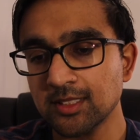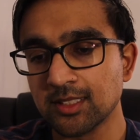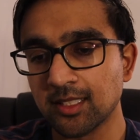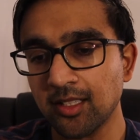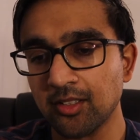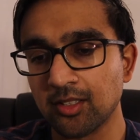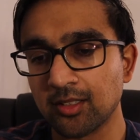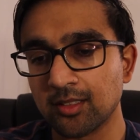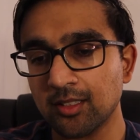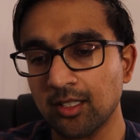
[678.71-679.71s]

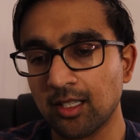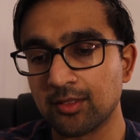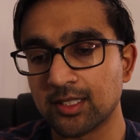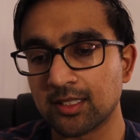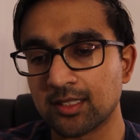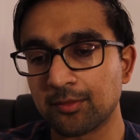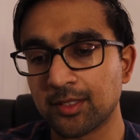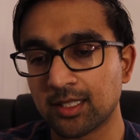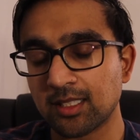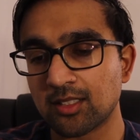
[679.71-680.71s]
another, obviously it's a
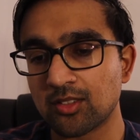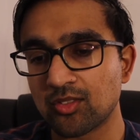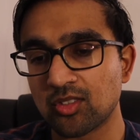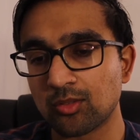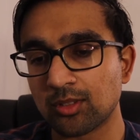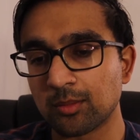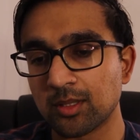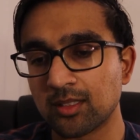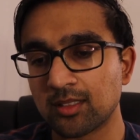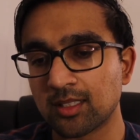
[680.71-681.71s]
fictitious story,
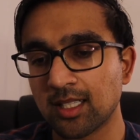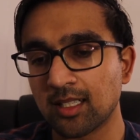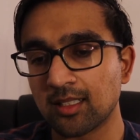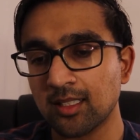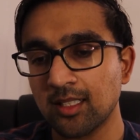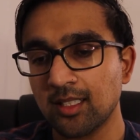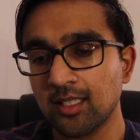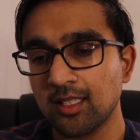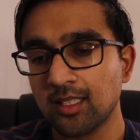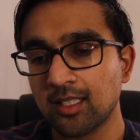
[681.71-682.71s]
but it kind of
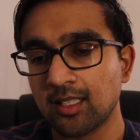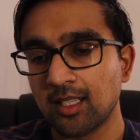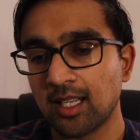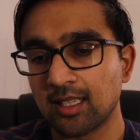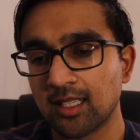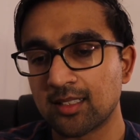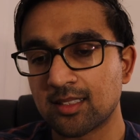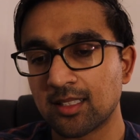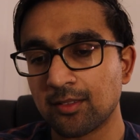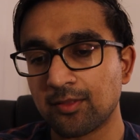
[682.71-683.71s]

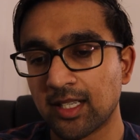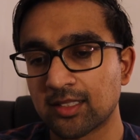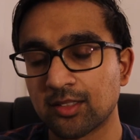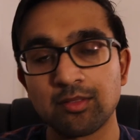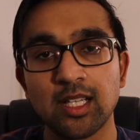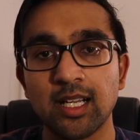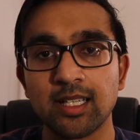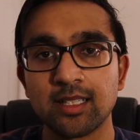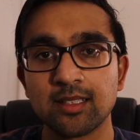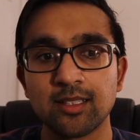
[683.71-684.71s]
highlights the effects of
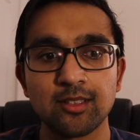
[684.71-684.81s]
lying.